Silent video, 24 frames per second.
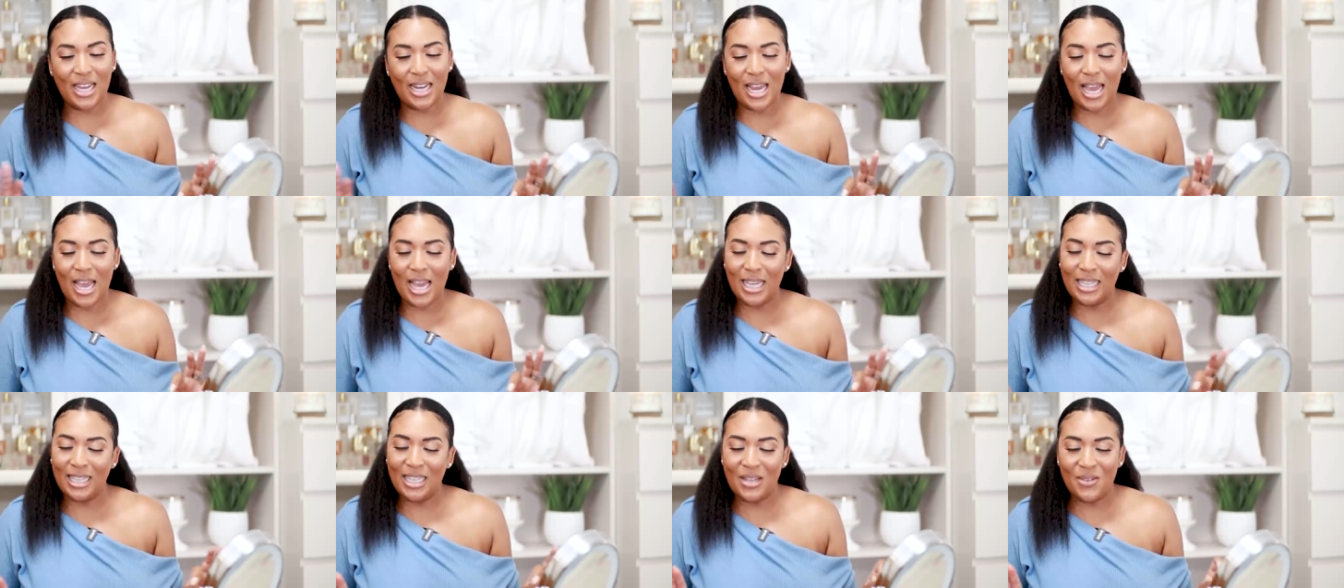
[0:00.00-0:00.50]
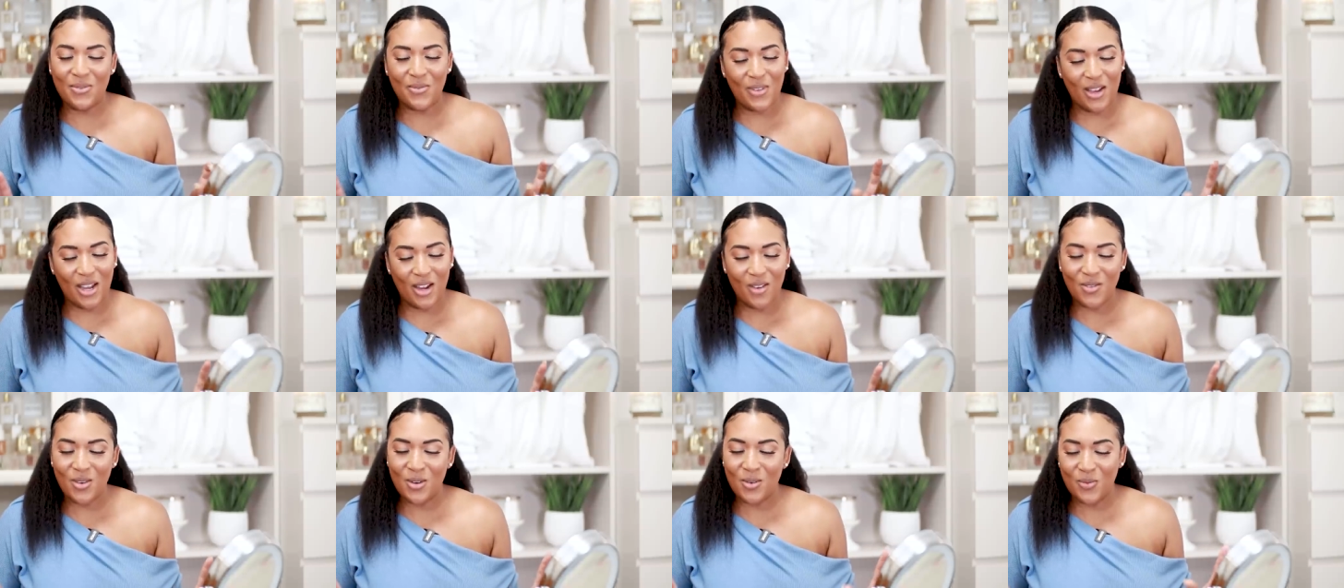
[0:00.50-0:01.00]
and highly
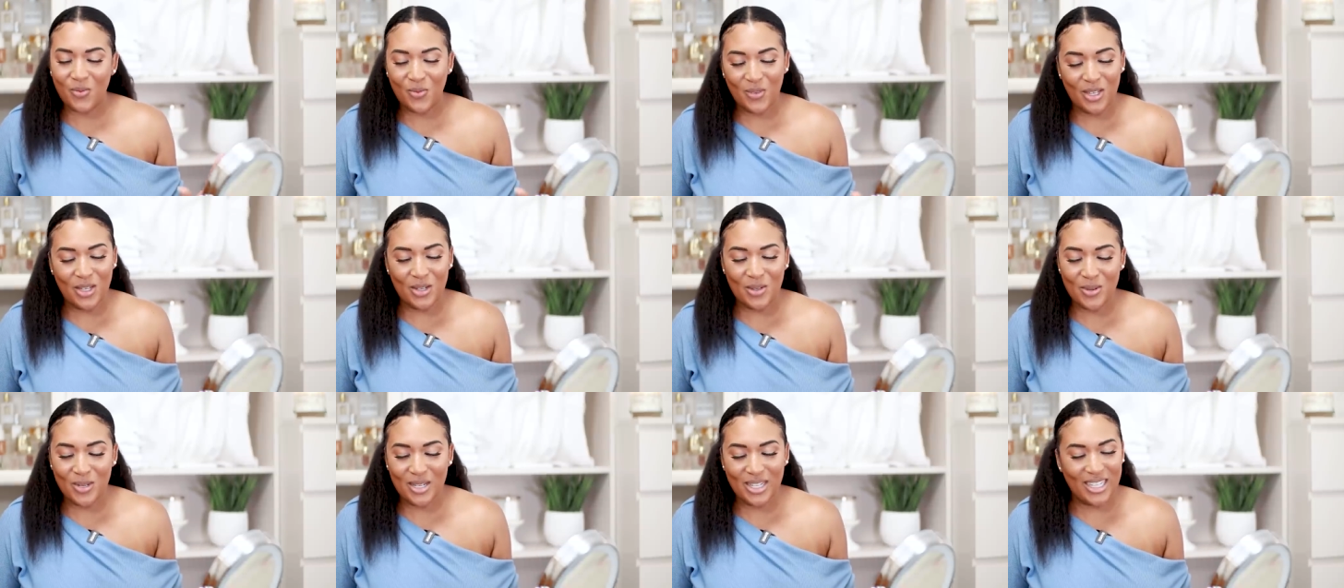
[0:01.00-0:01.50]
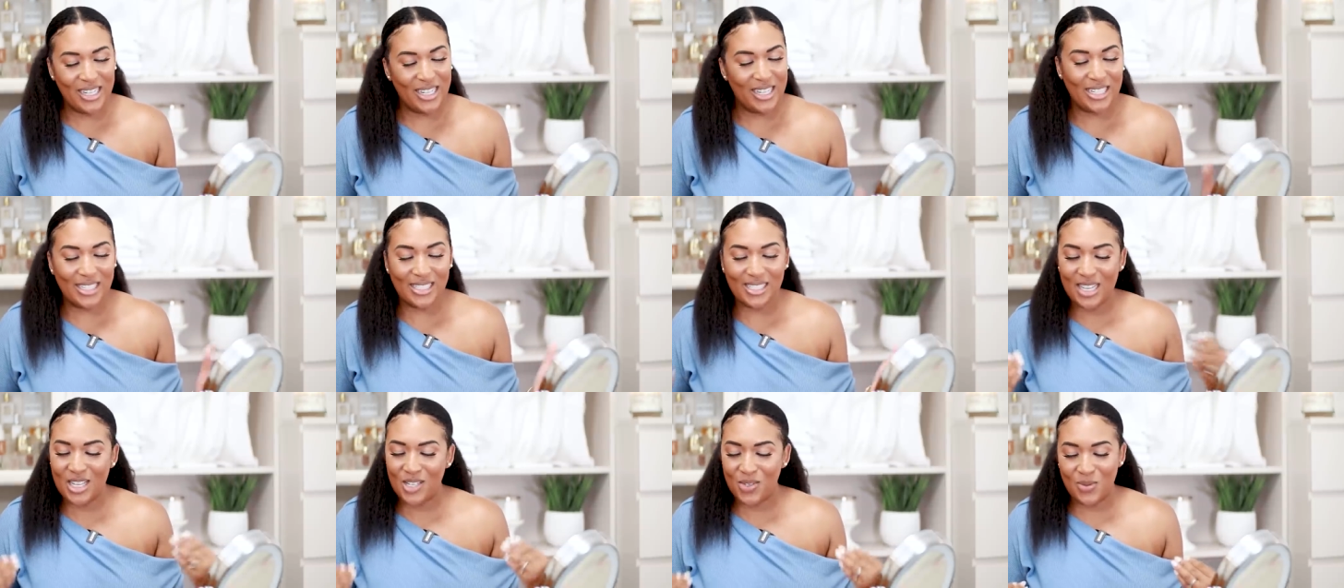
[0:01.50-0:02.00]
favored feel, honey,
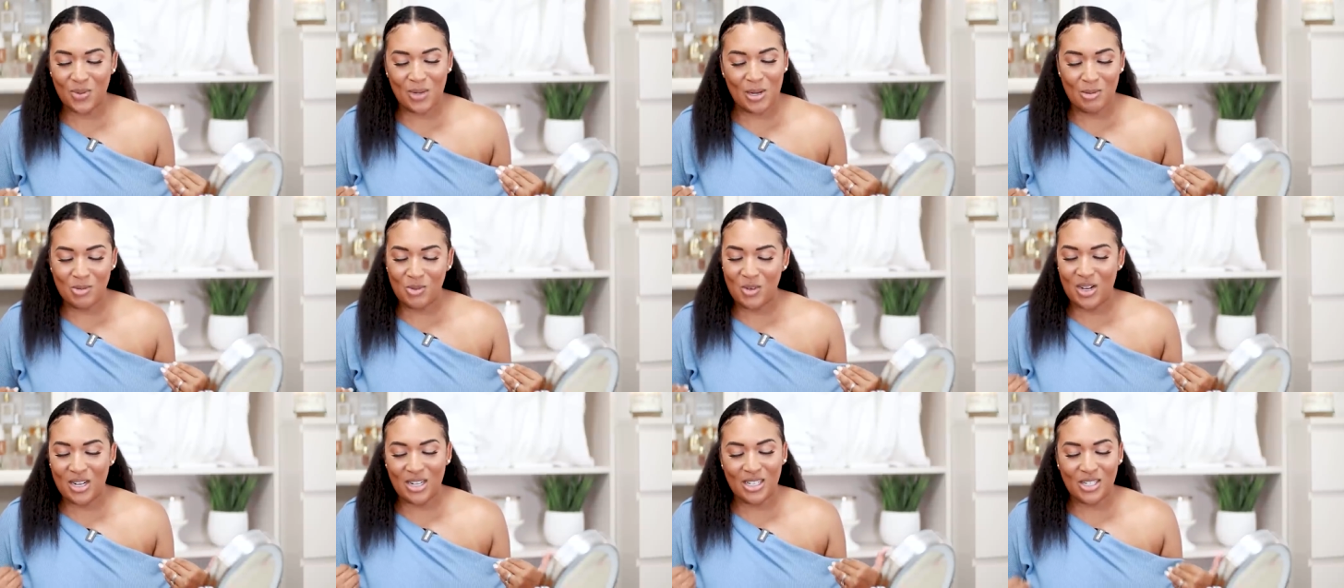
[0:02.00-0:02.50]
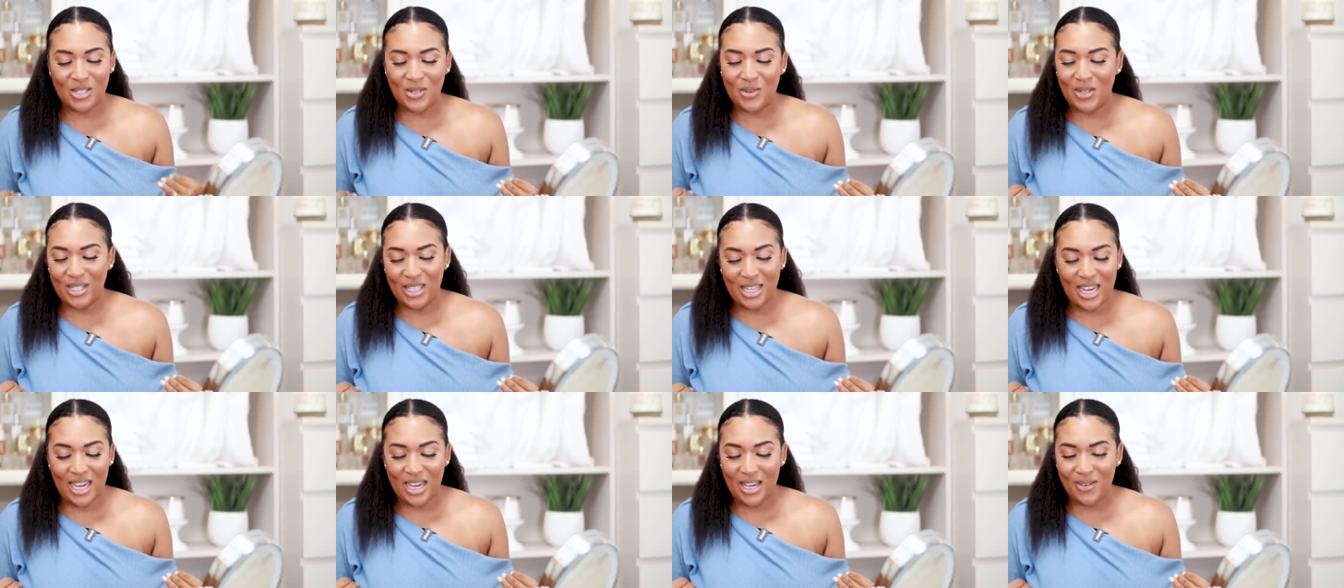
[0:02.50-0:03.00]
because that's what I'm trying to do
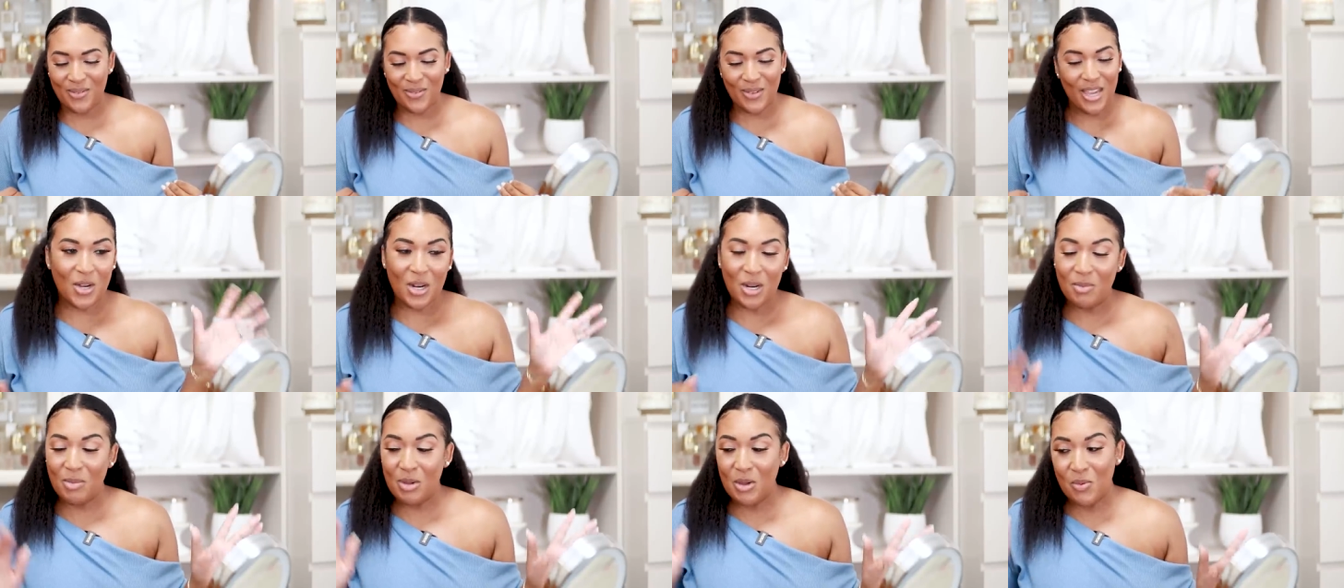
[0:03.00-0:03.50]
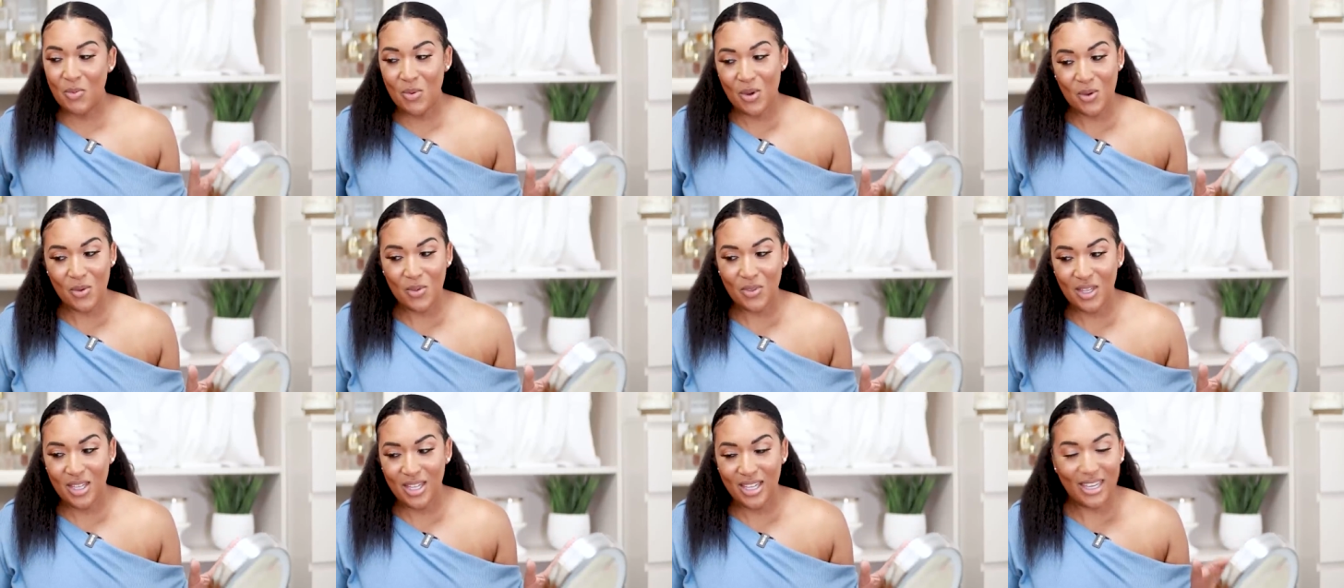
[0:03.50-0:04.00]
in life. Trying to be
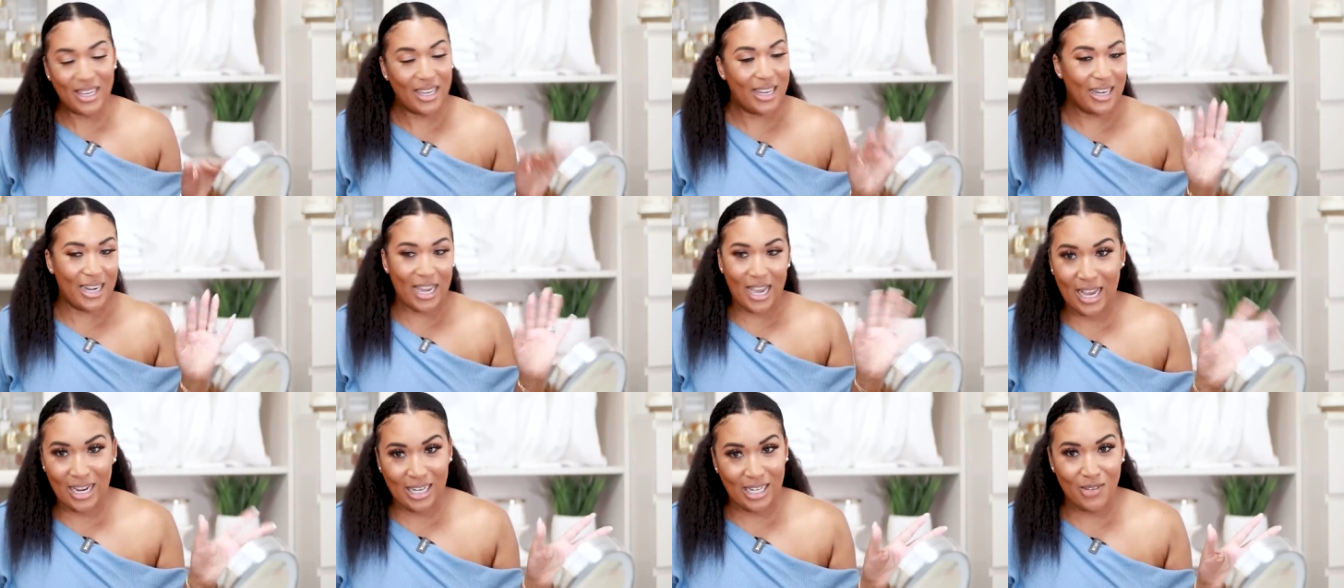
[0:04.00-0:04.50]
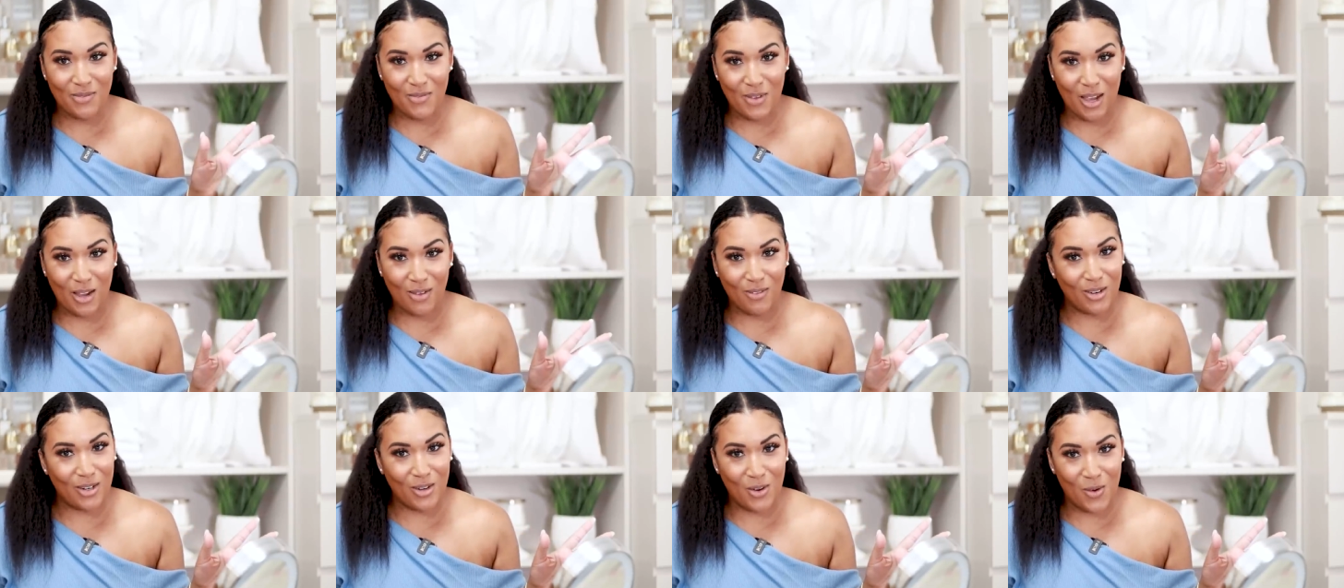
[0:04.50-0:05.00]
wealthy and highly
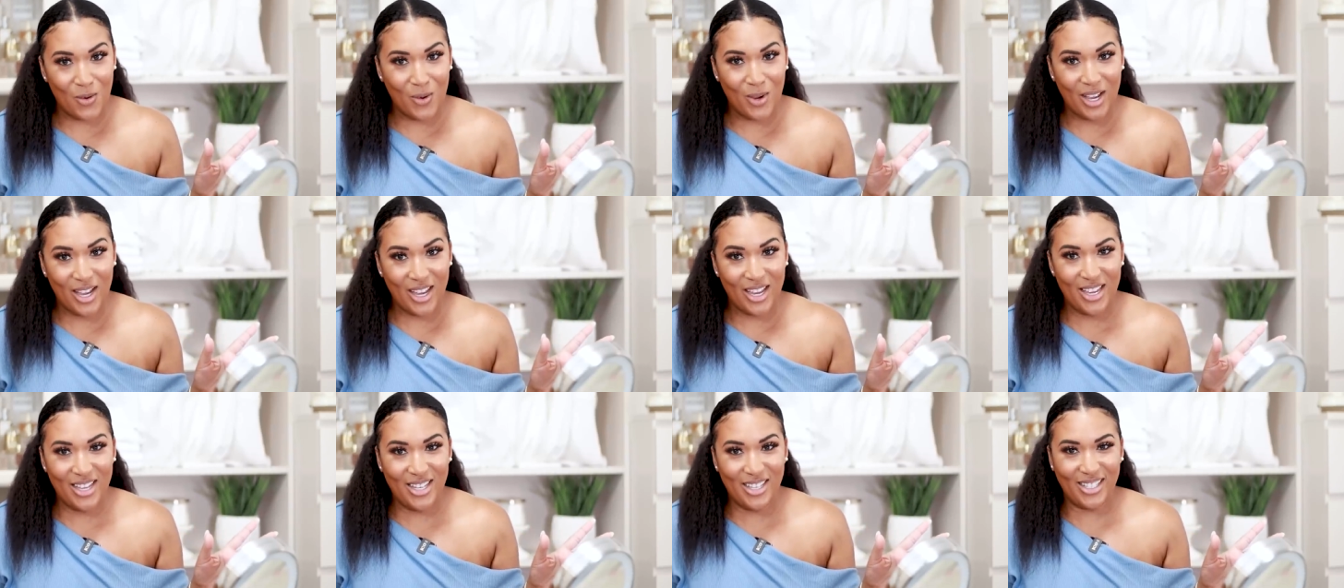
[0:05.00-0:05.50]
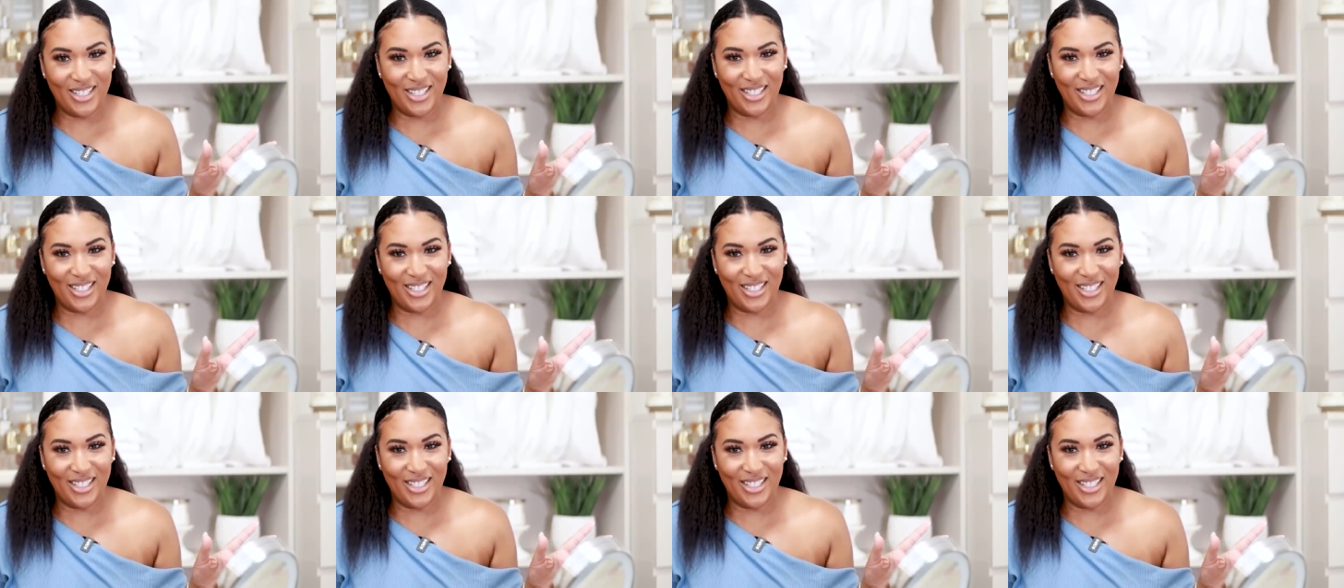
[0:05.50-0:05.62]
favored, okay?